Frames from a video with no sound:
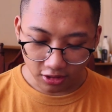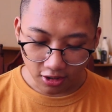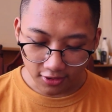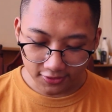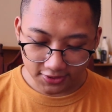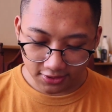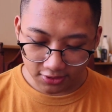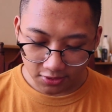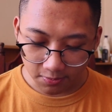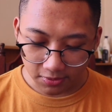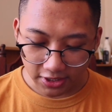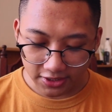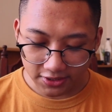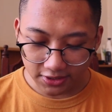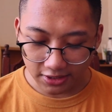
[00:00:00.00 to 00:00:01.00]
locks into
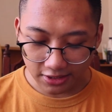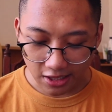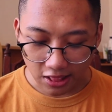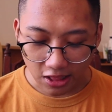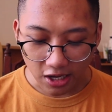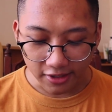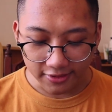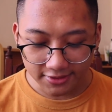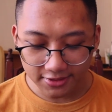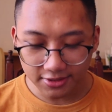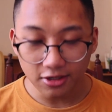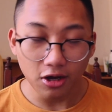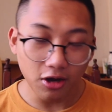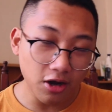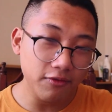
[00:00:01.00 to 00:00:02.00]
place in the
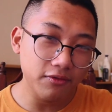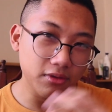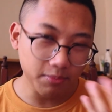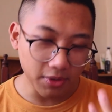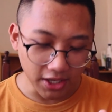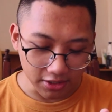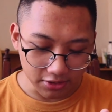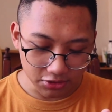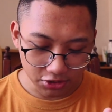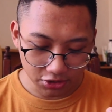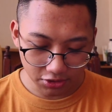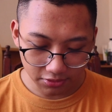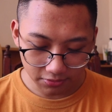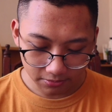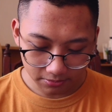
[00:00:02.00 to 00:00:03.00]
lines of the
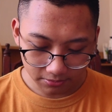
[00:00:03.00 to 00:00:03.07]
page.